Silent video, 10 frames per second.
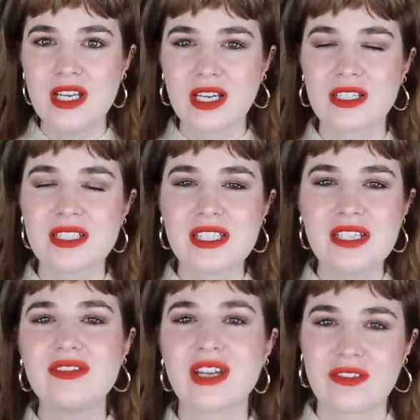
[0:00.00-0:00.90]

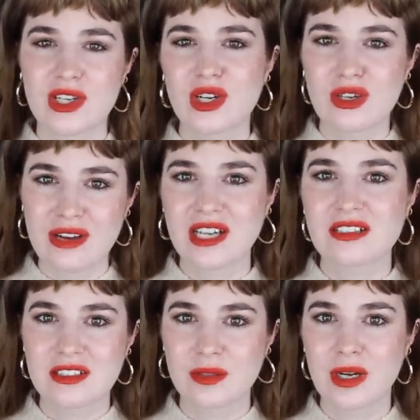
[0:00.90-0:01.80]
conceiving of it
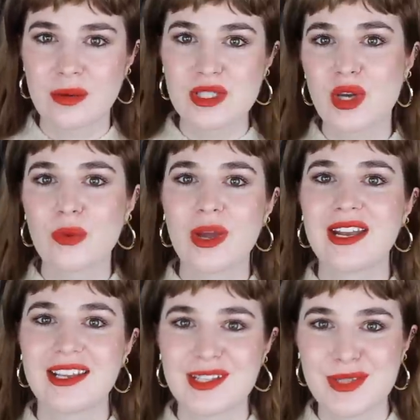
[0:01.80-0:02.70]
correctly when I was
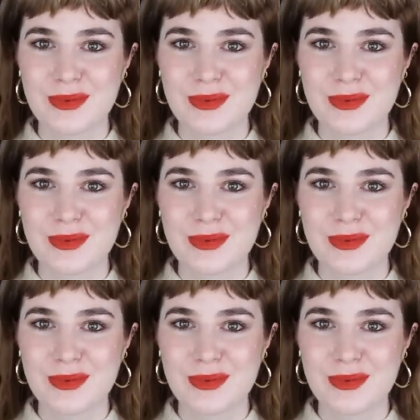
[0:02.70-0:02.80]
awaiting its